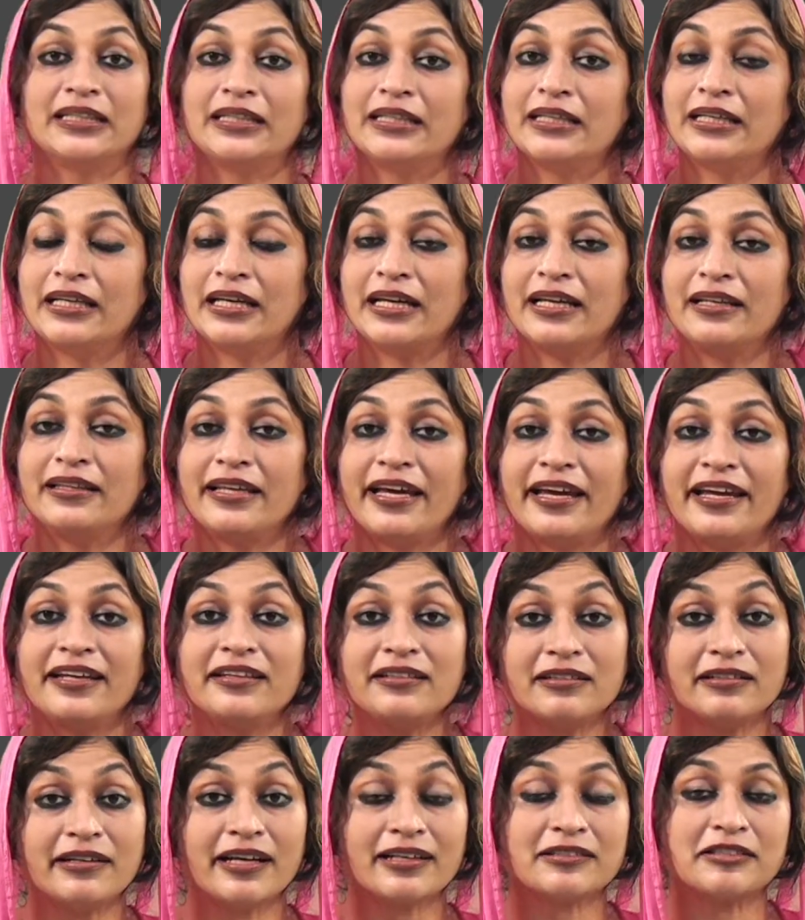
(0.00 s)
In the
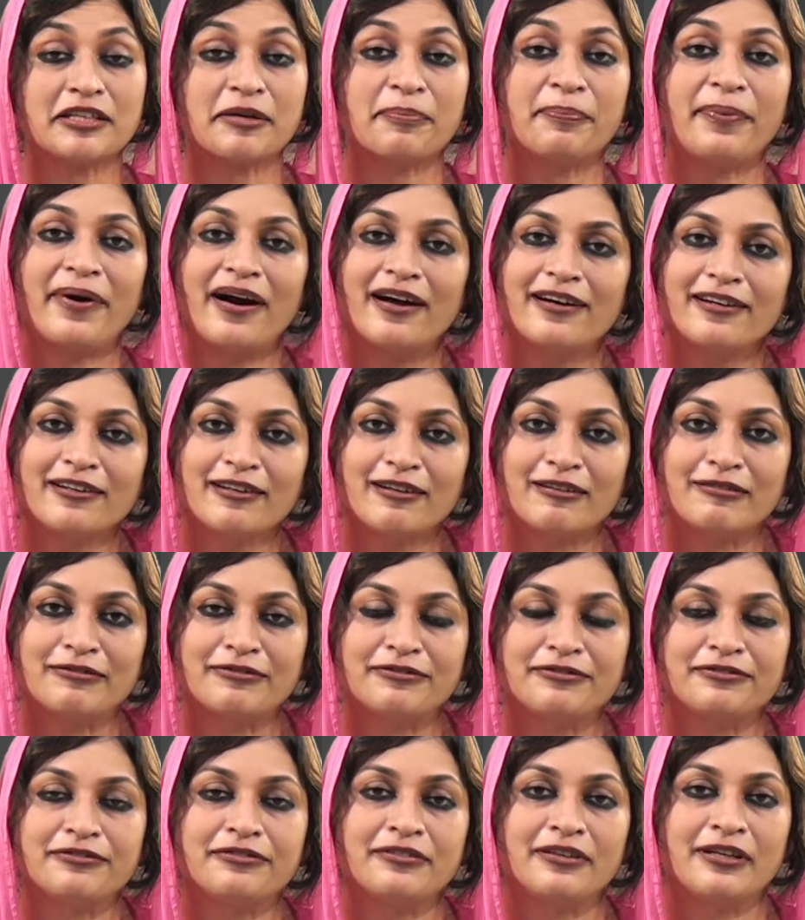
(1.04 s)
introductory part
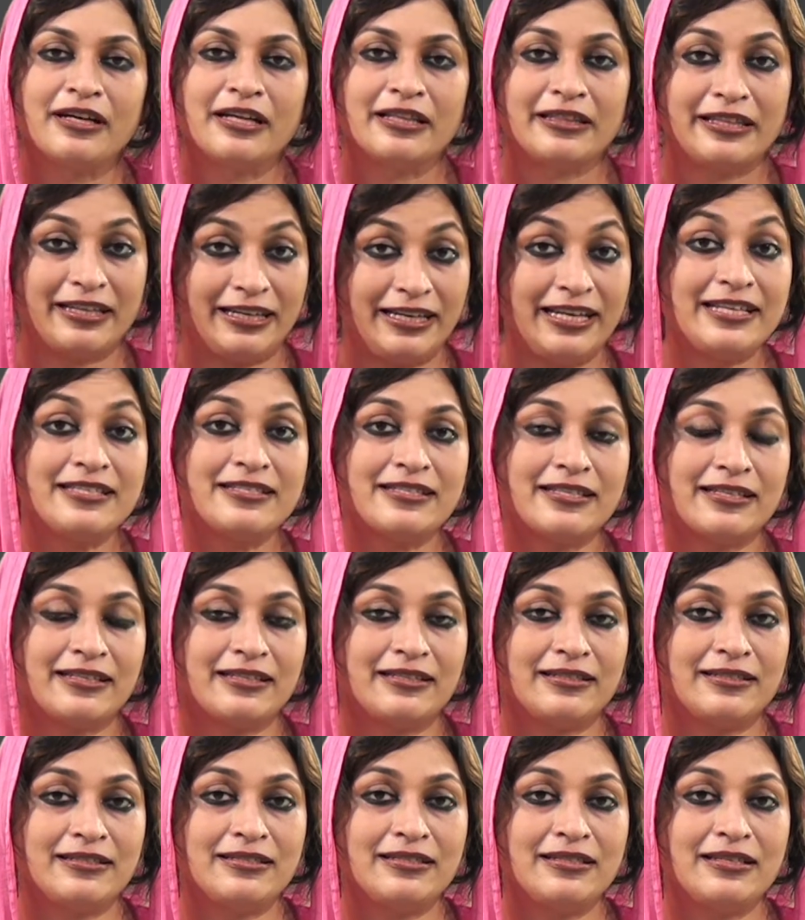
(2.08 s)
of the
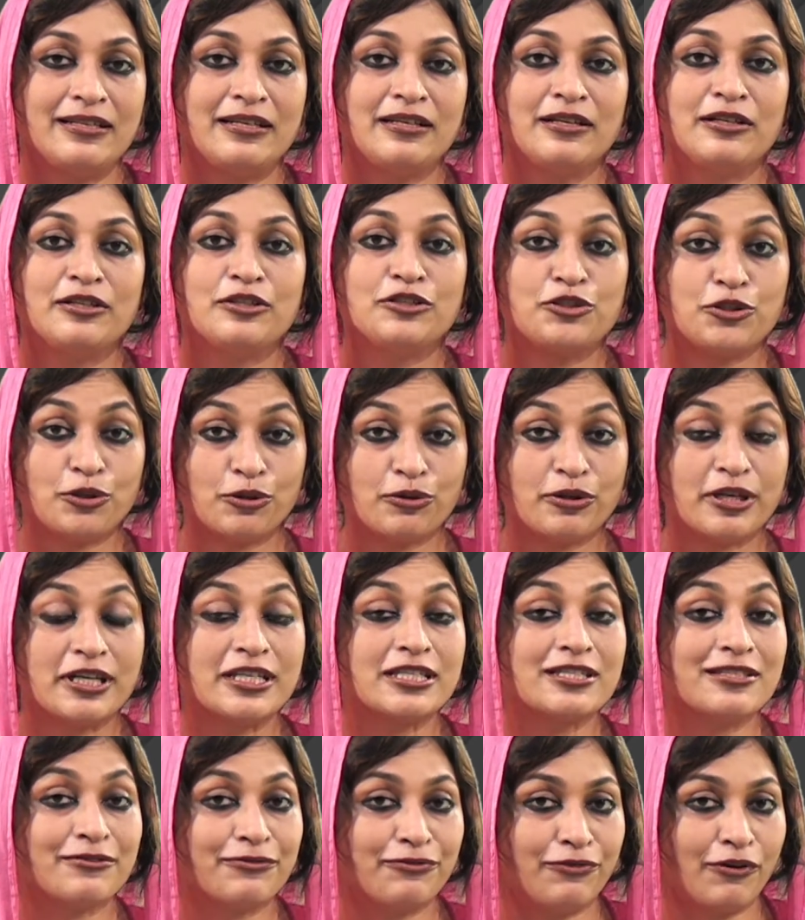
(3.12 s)
lesson,
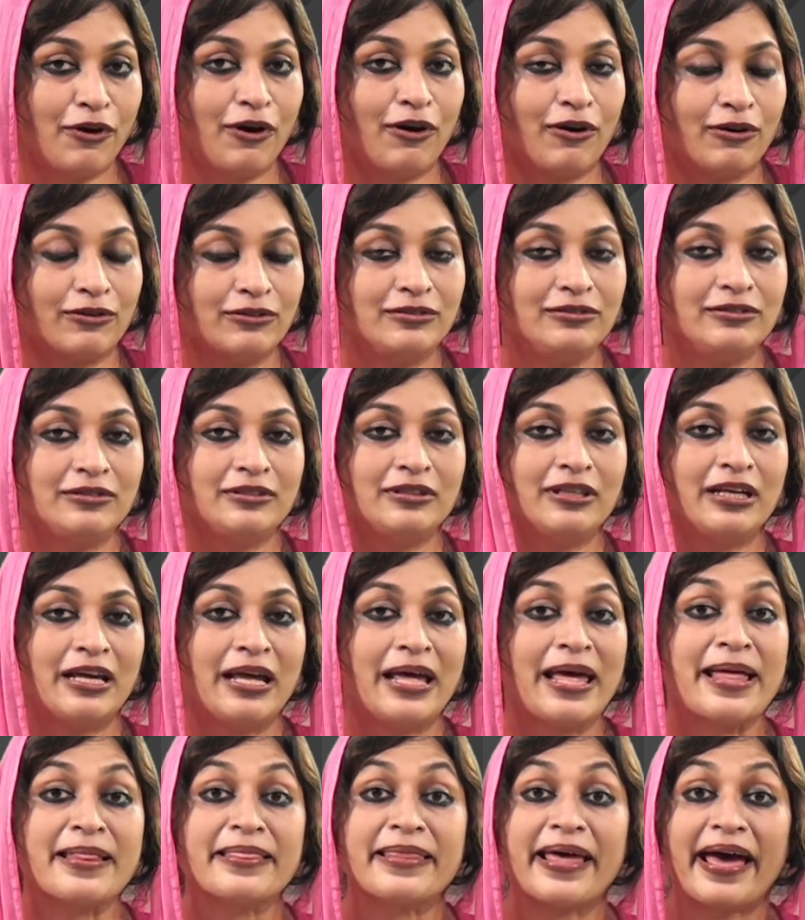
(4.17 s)
Jodi's fawn,
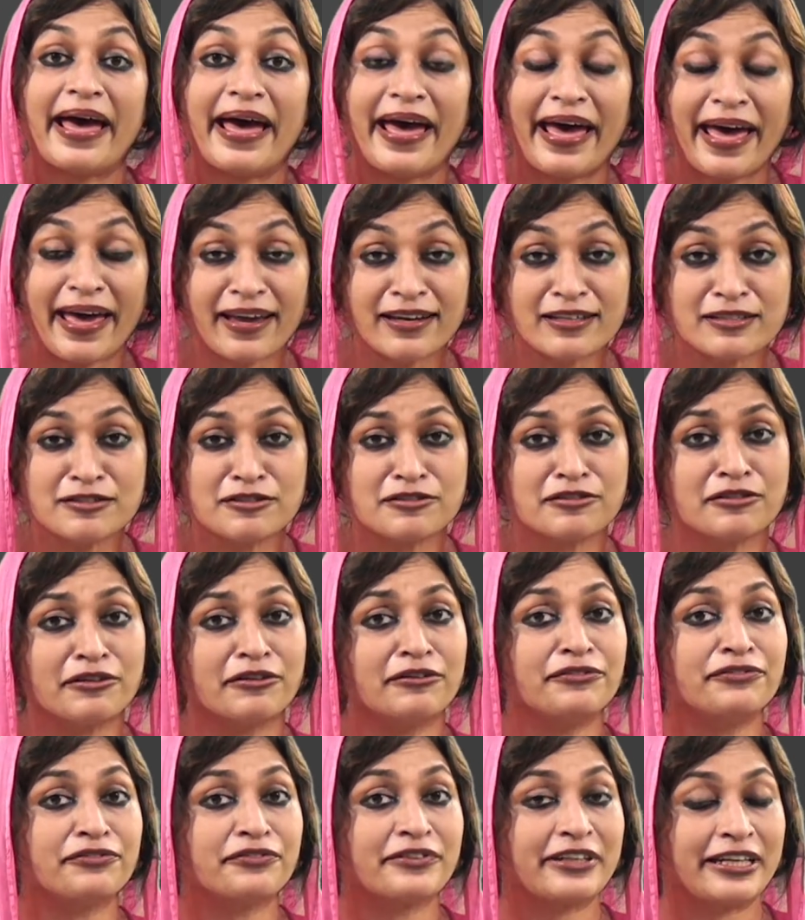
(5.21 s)
the act
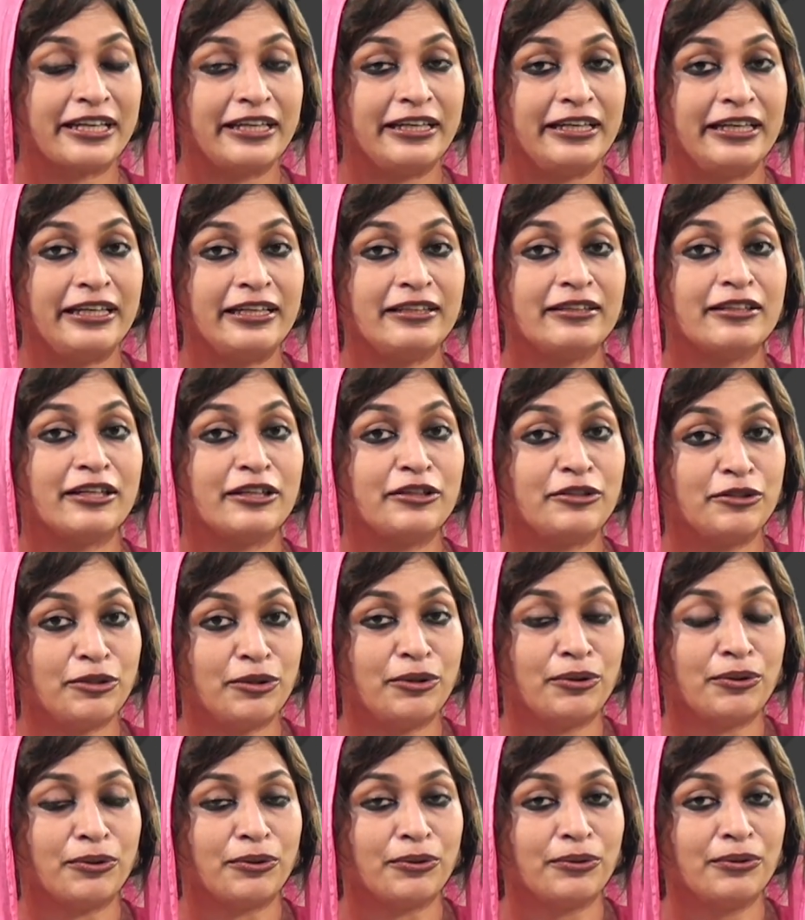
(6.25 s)
of killing the
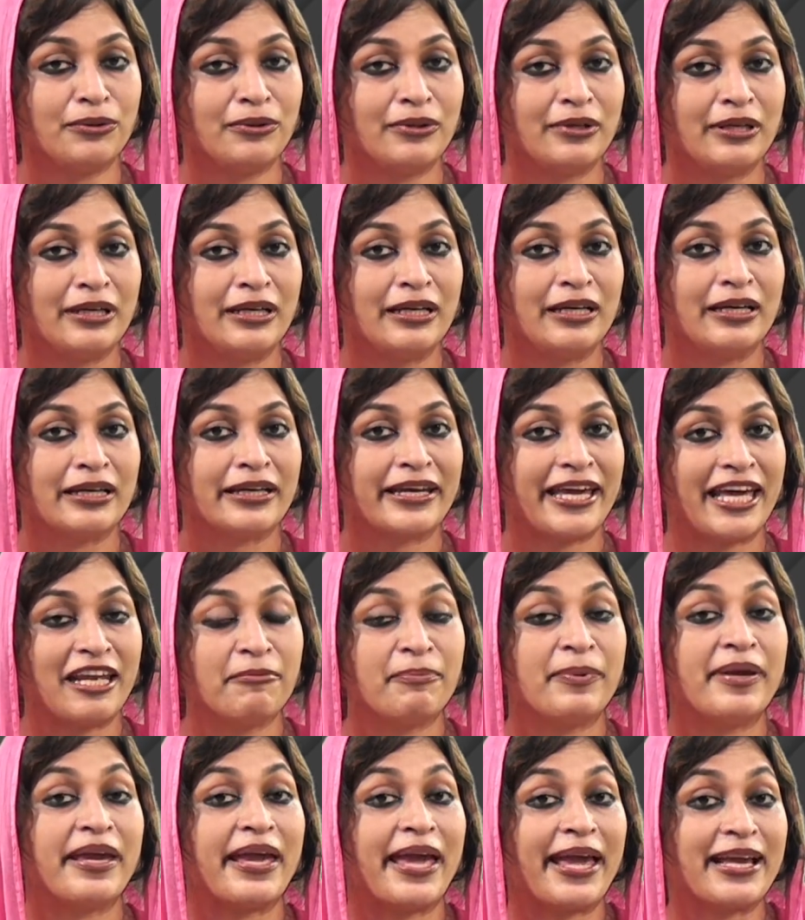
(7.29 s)
doe can
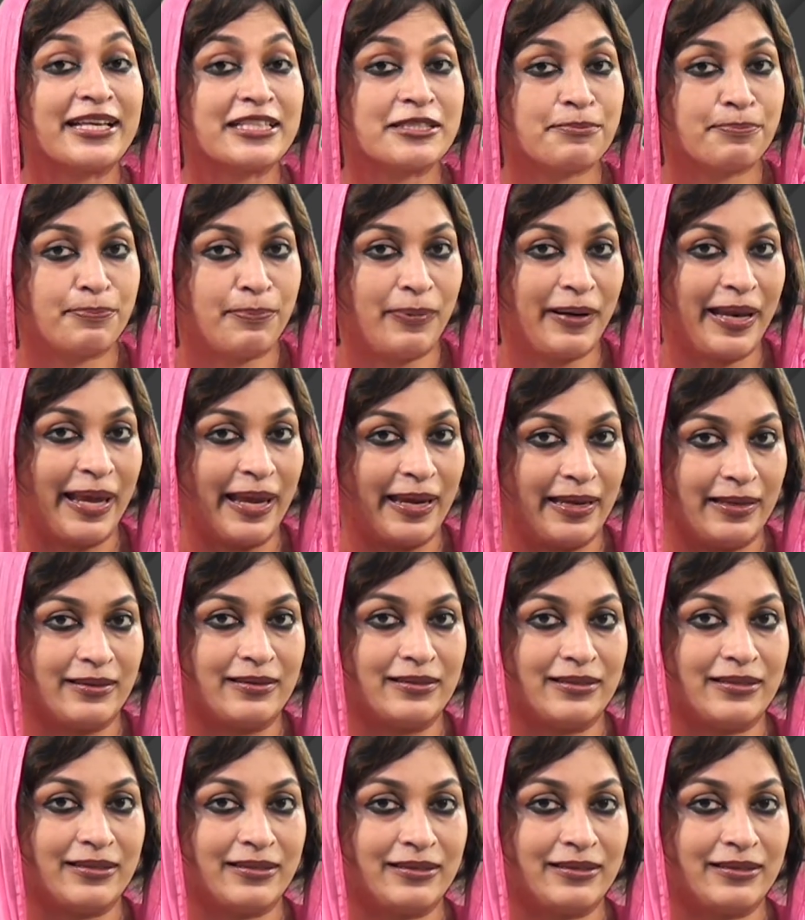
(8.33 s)
be explained,